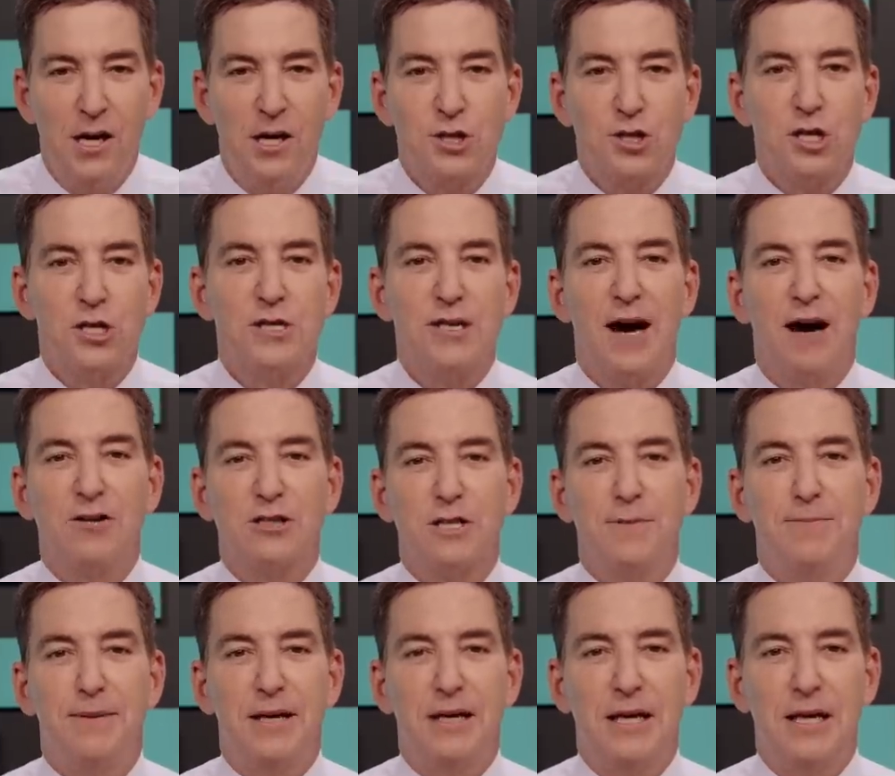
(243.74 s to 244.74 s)
turned out to
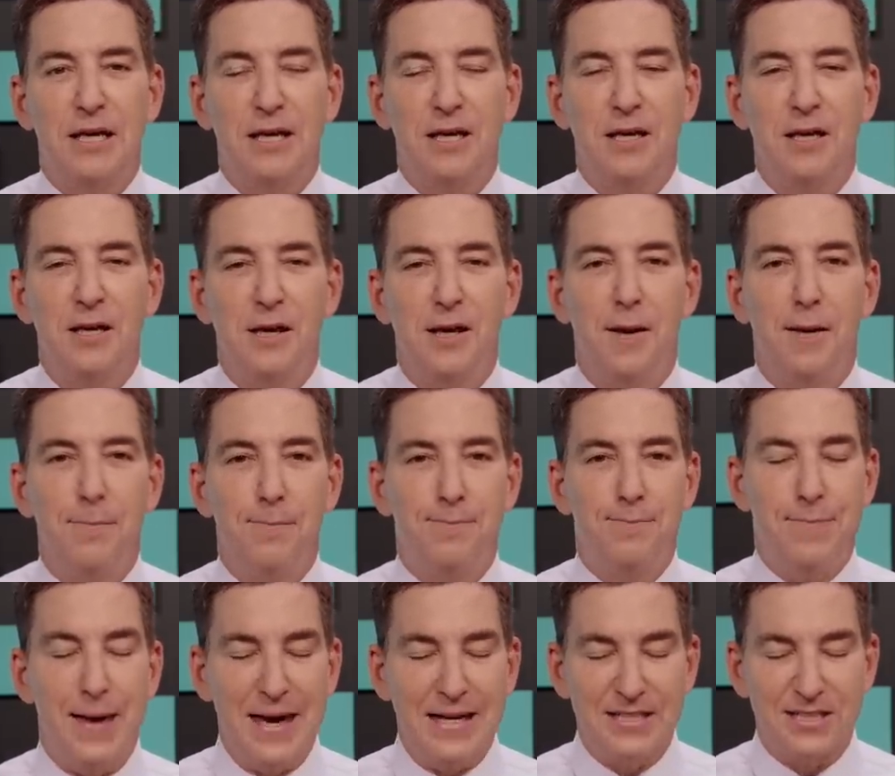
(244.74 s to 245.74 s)
be
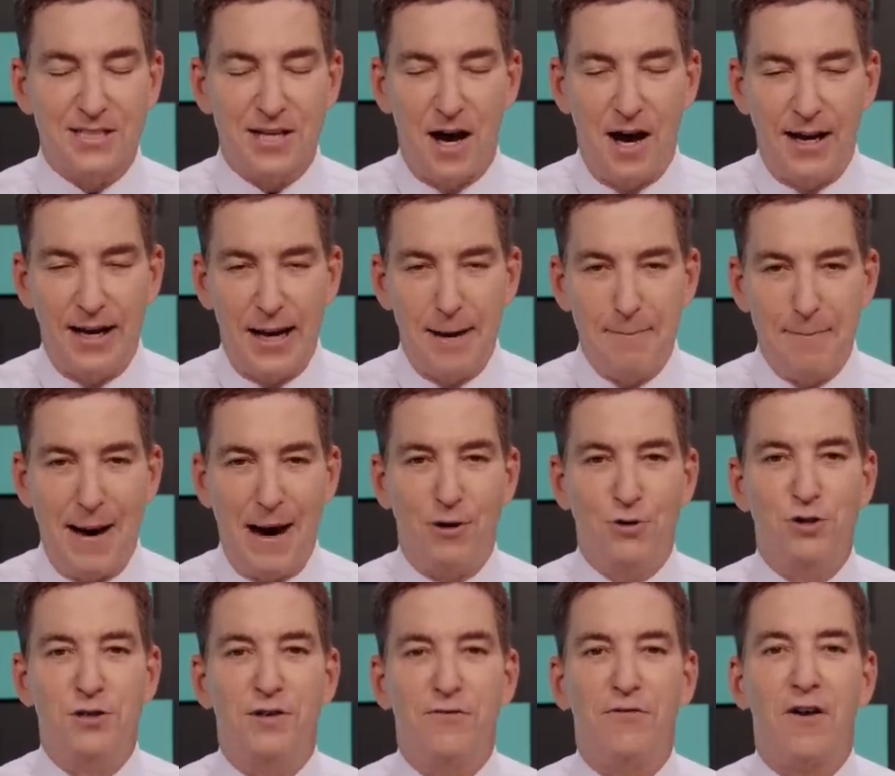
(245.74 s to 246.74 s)
based on a
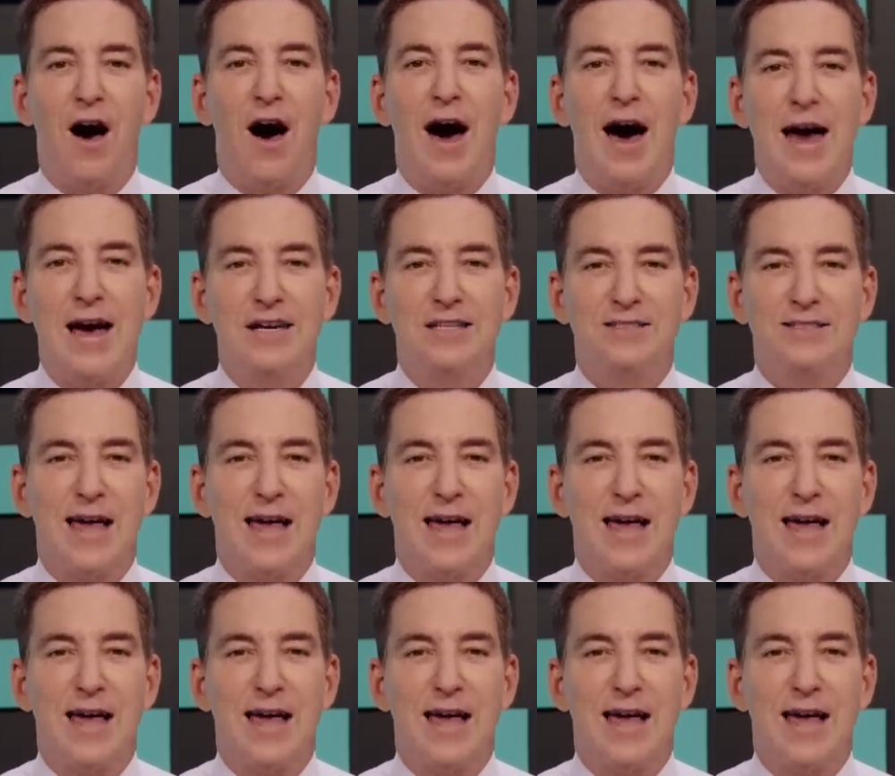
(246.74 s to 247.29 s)
mountain of lies.